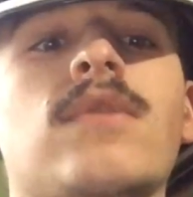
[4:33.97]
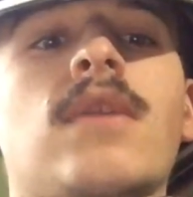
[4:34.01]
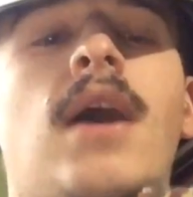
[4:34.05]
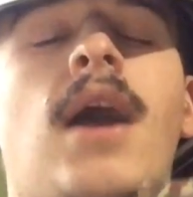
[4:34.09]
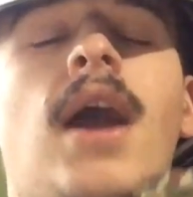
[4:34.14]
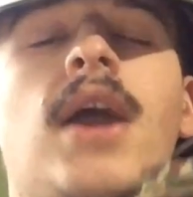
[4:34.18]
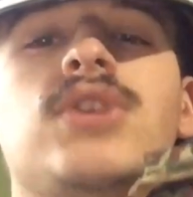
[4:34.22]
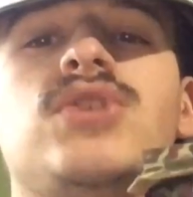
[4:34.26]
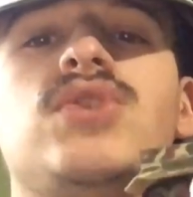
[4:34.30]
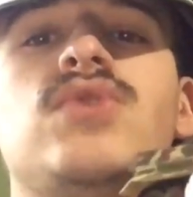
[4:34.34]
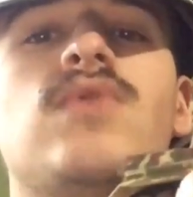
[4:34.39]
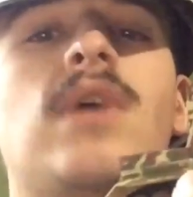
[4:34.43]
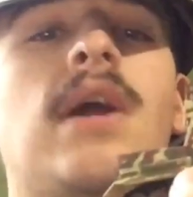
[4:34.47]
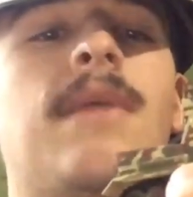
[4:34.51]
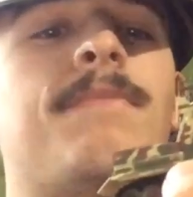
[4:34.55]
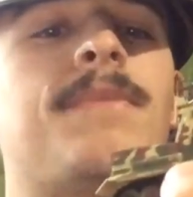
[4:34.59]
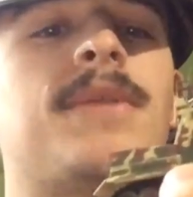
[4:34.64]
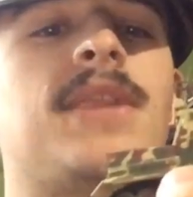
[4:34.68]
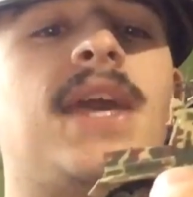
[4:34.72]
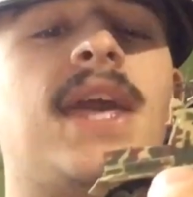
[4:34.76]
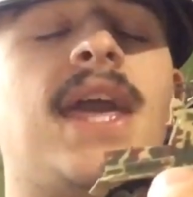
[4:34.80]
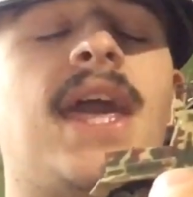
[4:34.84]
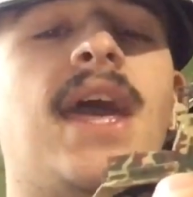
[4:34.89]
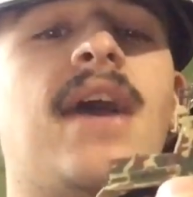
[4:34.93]
I do happen
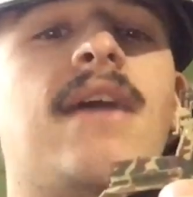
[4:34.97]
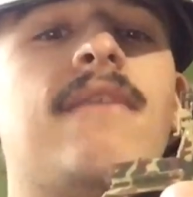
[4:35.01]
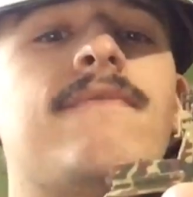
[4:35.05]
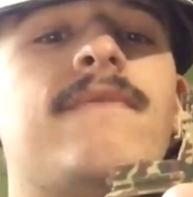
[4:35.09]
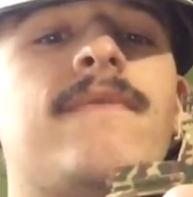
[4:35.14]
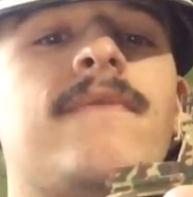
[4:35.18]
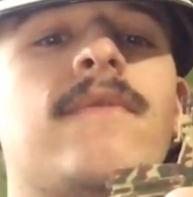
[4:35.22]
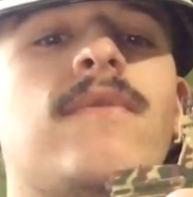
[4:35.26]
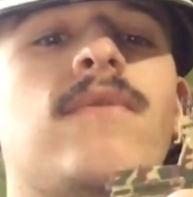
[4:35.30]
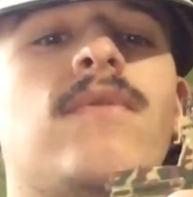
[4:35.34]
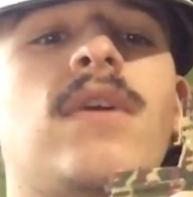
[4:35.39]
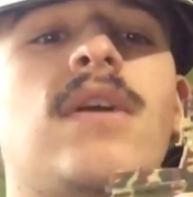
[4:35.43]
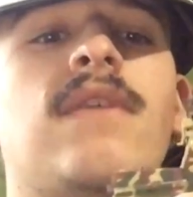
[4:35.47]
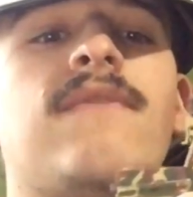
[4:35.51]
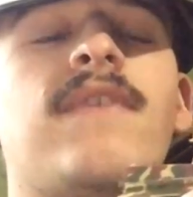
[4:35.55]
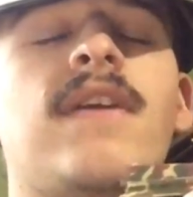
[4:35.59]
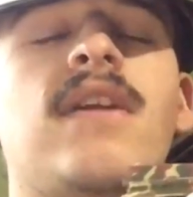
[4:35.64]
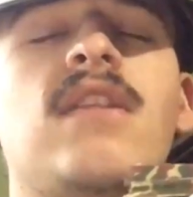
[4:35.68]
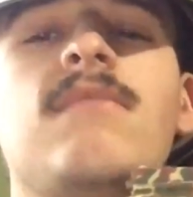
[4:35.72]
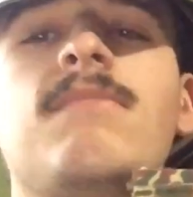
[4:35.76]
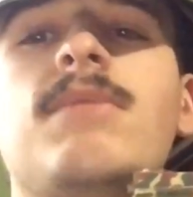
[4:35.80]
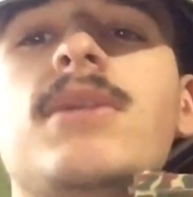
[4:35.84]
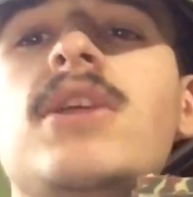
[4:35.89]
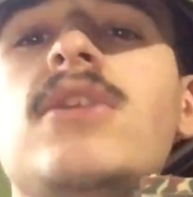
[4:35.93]
to have, if
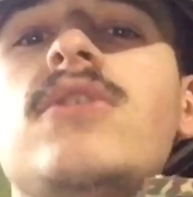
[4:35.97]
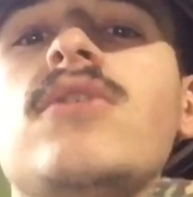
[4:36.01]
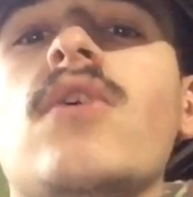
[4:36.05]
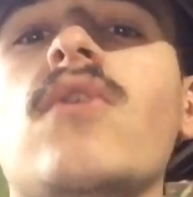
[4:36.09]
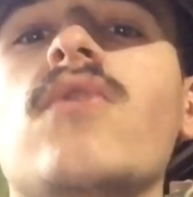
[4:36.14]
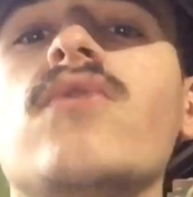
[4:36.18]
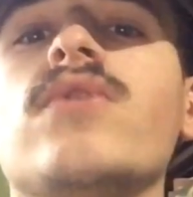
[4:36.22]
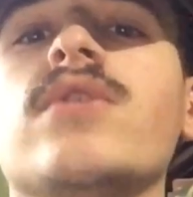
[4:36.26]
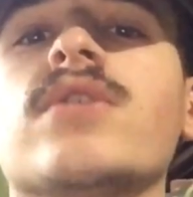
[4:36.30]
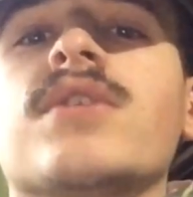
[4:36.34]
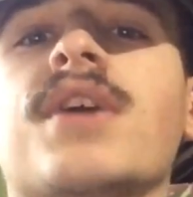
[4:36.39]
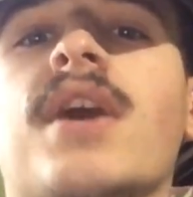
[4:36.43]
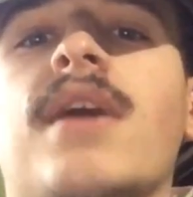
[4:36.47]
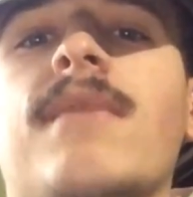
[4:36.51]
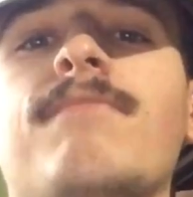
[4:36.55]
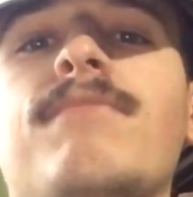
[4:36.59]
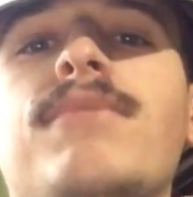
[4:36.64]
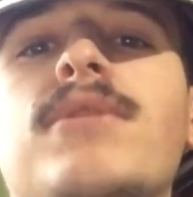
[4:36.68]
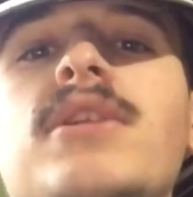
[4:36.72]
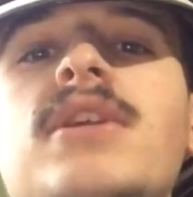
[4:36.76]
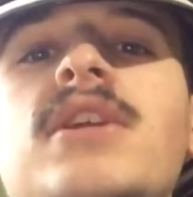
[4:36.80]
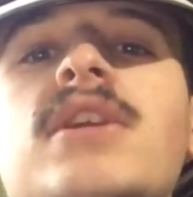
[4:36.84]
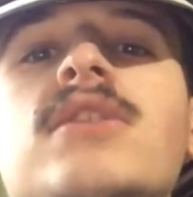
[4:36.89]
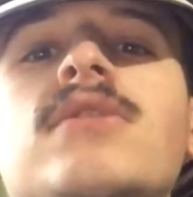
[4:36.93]
anybody knows the
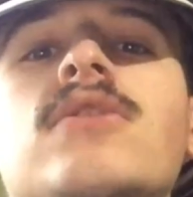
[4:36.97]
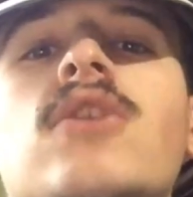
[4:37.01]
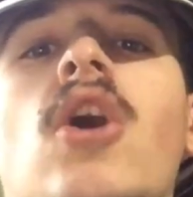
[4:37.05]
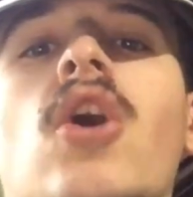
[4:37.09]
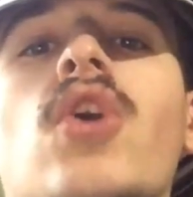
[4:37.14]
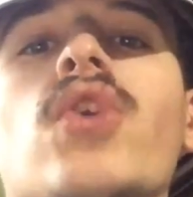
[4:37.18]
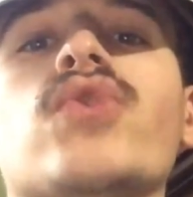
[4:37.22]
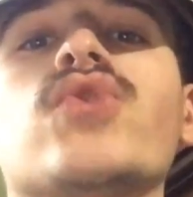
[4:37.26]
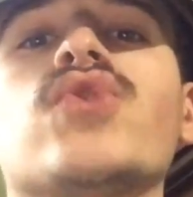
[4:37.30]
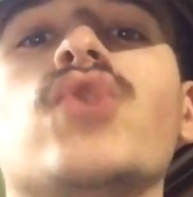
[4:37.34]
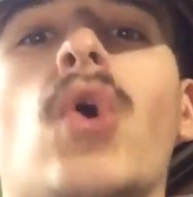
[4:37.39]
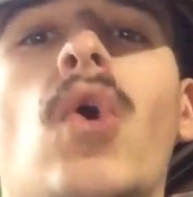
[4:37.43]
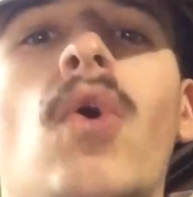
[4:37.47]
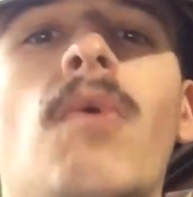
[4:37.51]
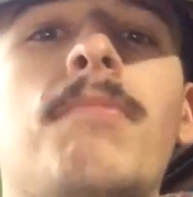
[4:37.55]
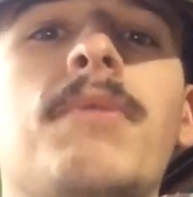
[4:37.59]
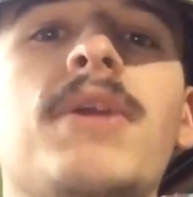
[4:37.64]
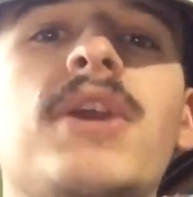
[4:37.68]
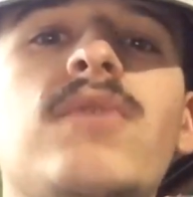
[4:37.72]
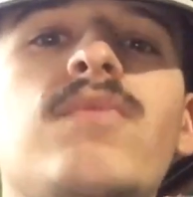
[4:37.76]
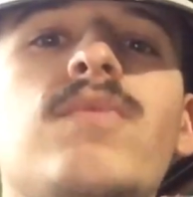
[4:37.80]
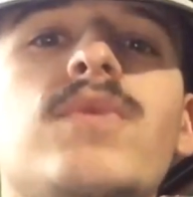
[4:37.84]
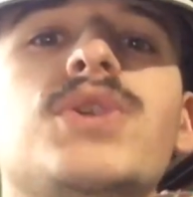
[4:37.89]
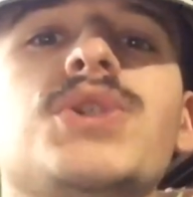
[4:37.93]
company called
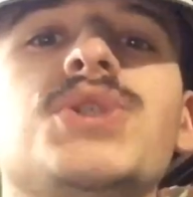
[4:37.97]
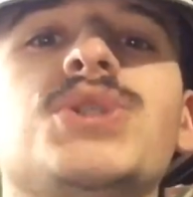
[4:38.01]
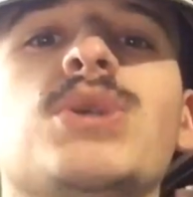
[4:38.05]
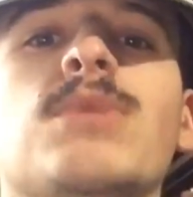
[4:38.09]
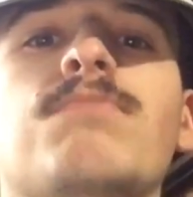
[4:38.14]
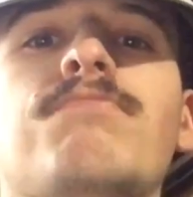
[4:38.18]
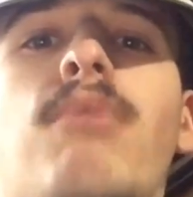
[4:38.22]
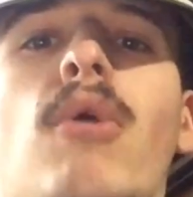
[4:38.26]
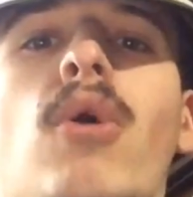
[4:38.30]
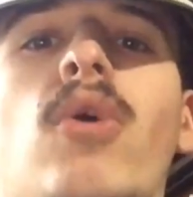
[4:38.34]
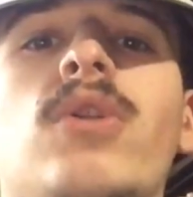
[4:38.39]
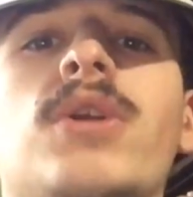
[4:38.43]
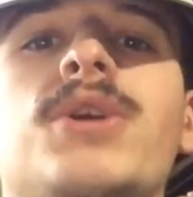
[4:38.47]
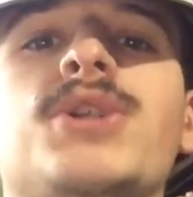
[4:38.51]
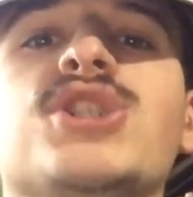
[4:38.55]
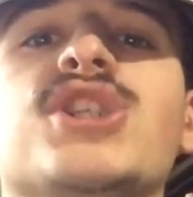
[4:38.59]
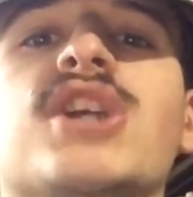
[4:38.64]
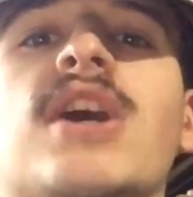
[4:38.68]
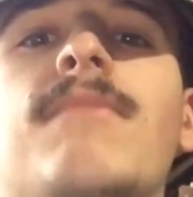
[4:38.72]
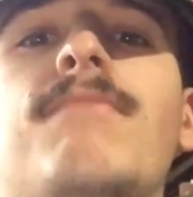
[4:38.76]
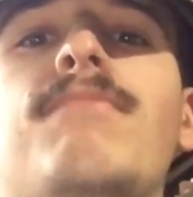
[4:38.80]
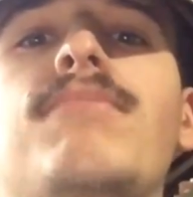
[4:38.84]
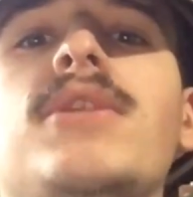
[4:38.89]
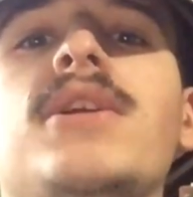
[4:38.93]
Kobe, which is a Polish
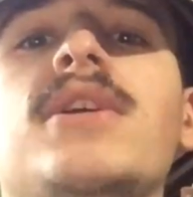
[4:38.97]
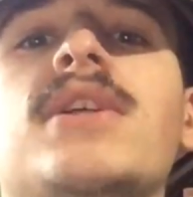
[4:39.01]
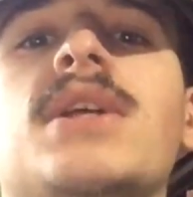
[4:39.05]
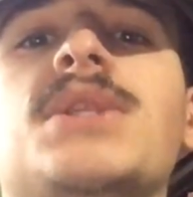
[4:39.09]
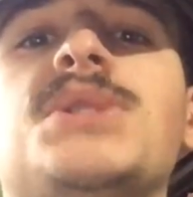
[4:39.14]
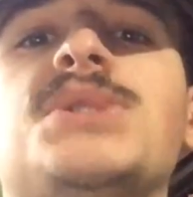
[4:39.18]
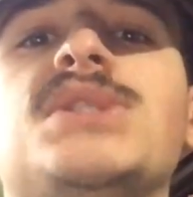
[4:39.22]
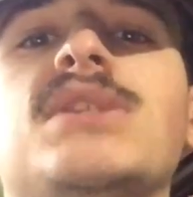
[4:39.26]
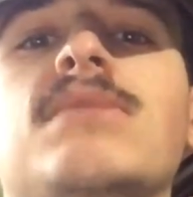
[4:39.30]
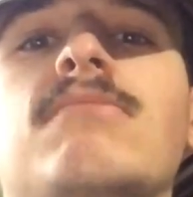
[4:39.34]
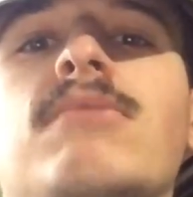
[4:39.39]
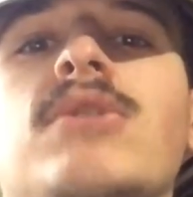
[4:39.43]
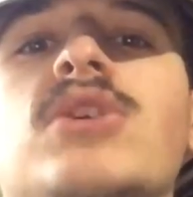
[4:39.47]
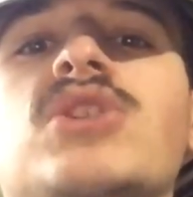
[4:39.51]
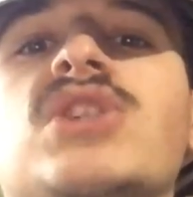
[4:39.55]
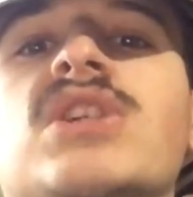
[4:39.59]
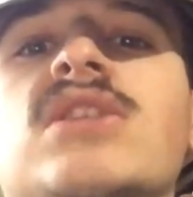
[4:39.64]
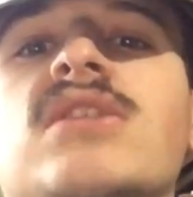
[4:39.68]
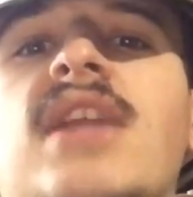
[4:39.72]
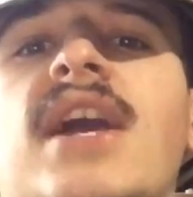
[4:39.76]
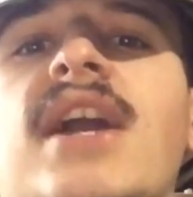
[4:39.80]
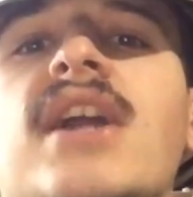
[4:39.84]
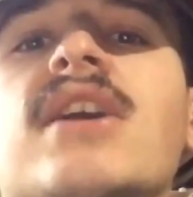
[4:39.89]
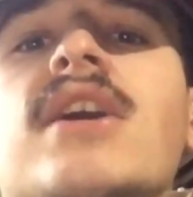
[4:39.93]
company that's similar to
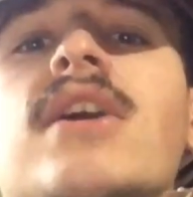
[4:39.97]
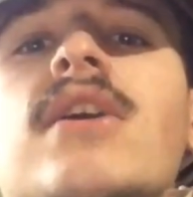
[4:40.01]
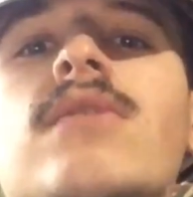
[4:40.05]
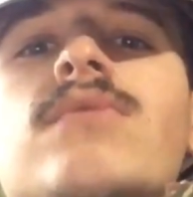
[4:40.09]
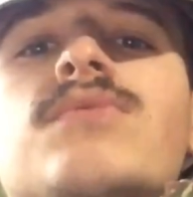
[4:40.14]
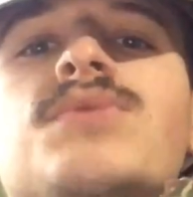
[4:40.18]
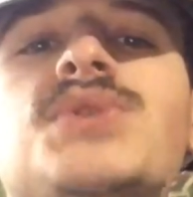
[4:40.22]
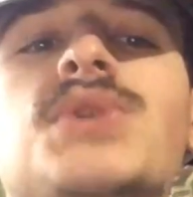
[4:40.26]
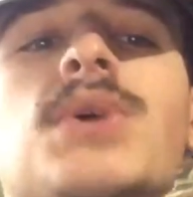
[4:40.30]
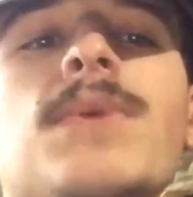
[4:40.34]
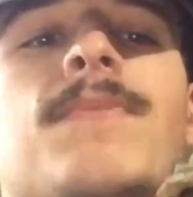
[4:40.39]
Legos,